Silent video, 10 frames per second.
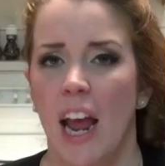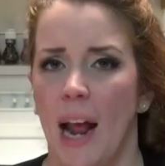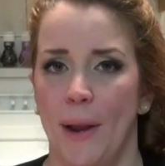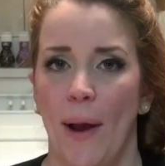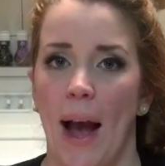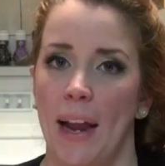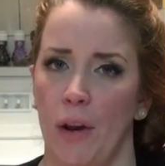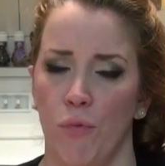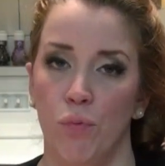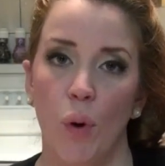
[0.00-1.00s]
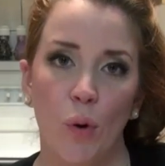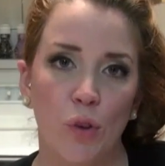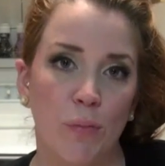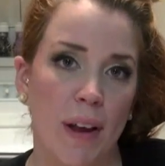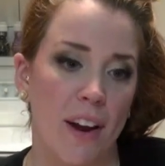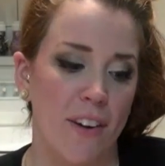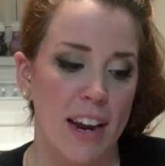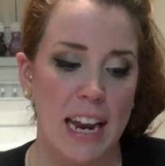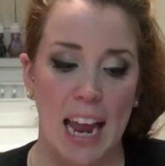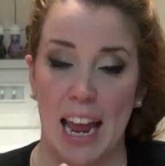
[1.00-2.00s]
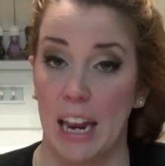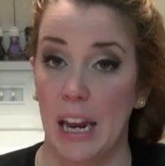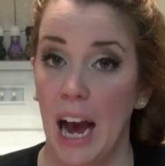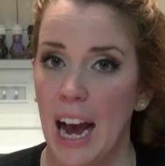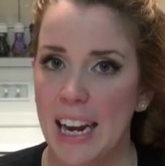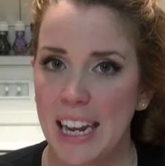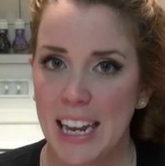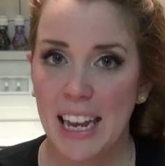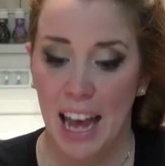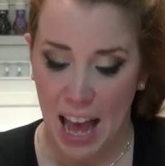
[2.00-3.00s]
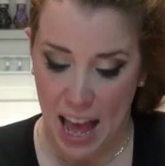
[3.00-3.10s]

and you add in rosemary and honey